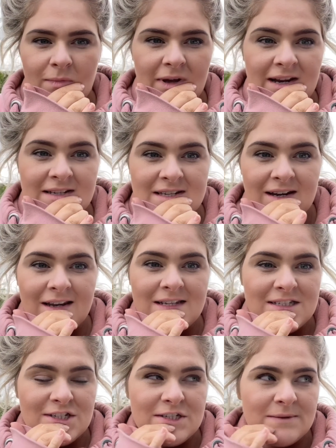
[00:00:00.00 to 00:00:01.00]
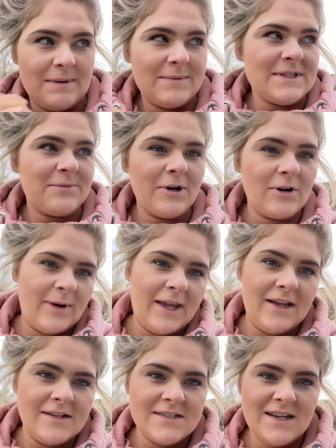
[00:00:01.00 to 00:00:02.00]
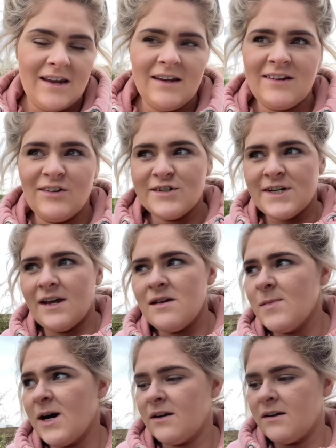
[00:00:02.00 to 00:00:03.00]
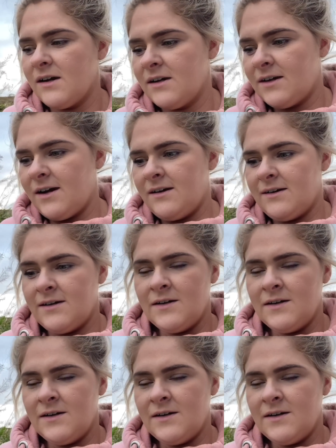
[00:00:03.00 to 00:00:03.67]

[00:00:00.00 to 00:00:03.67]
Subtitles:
it's nice just to be able to work away and take your time at it and kind of,